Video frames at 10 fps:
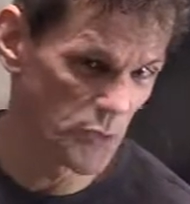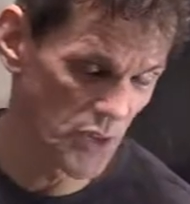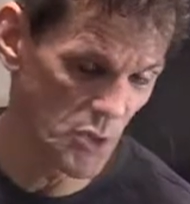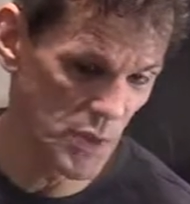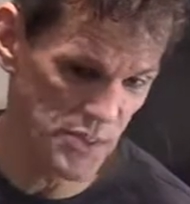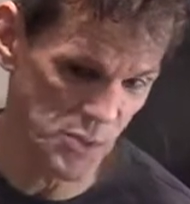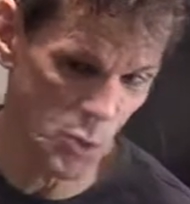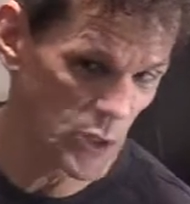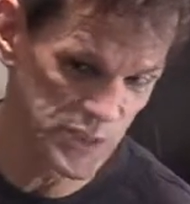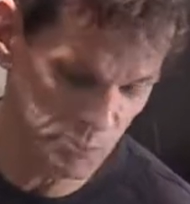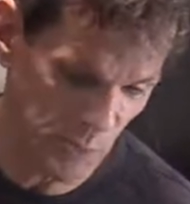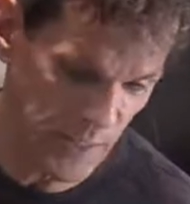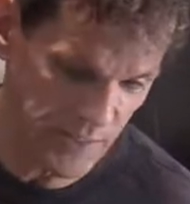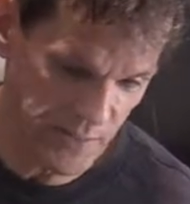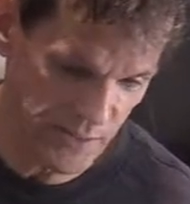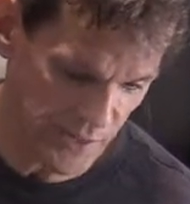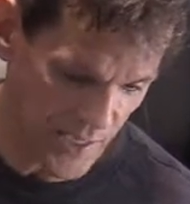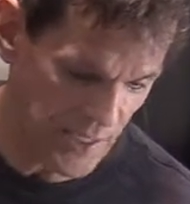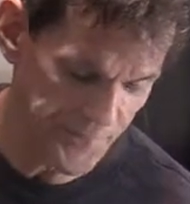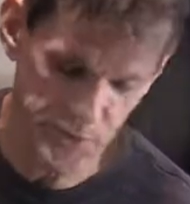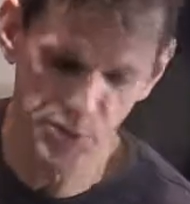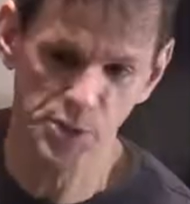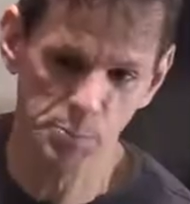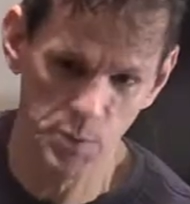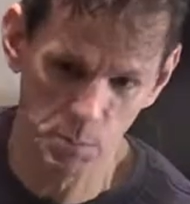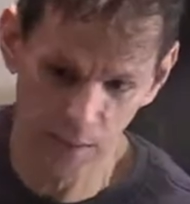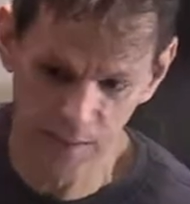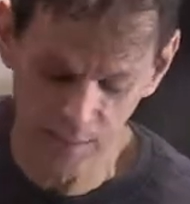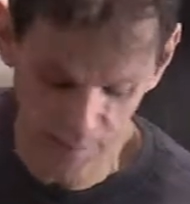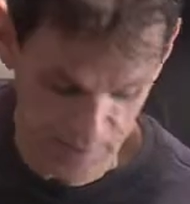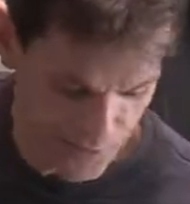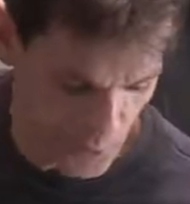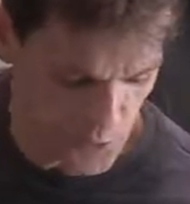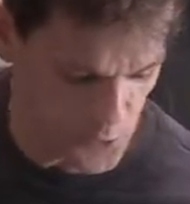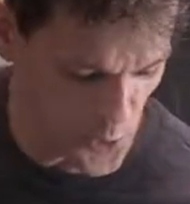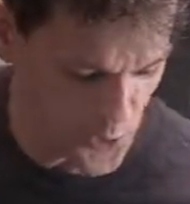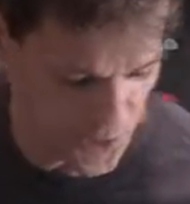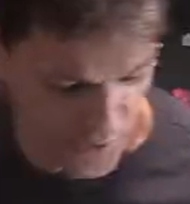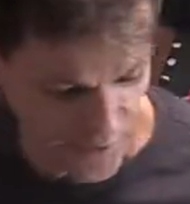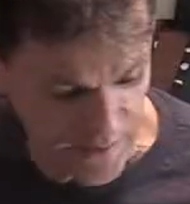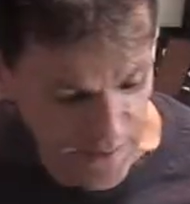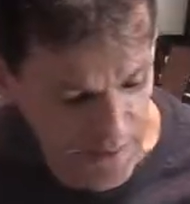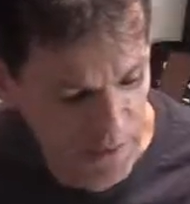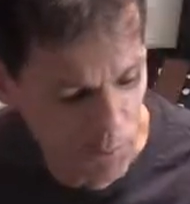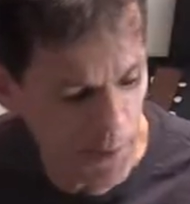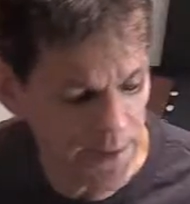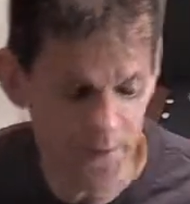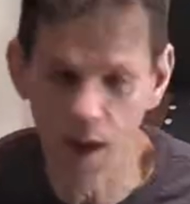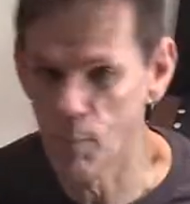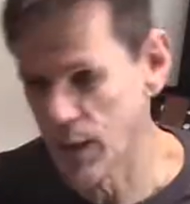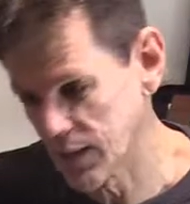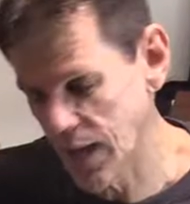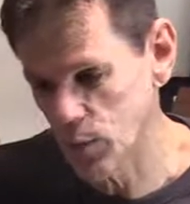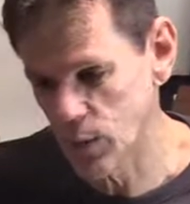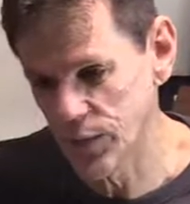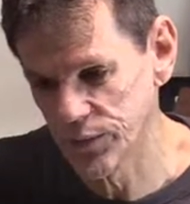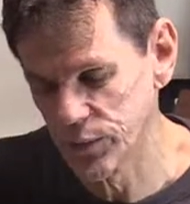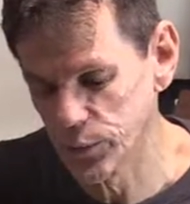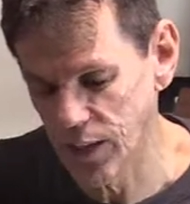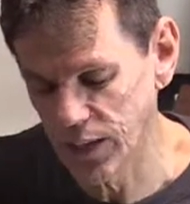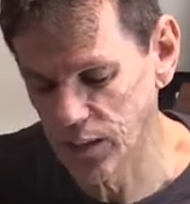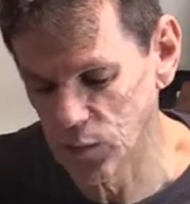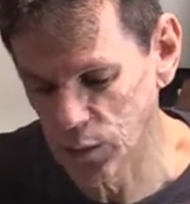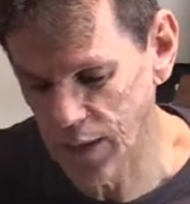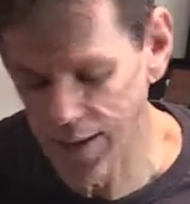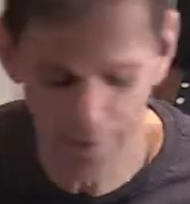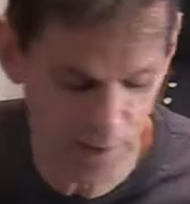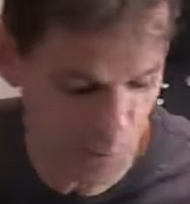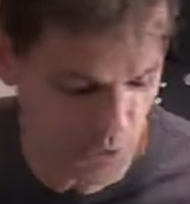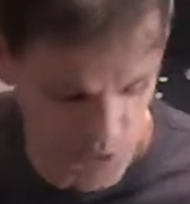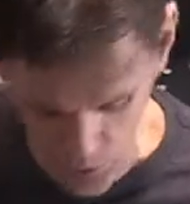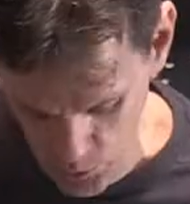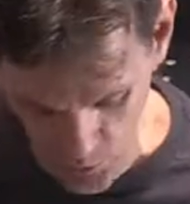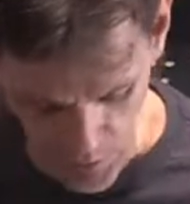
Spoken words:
know whether all of them are like this. I got this shipped to me, and unfortunately, by the time I got around to taking a look at it, it was too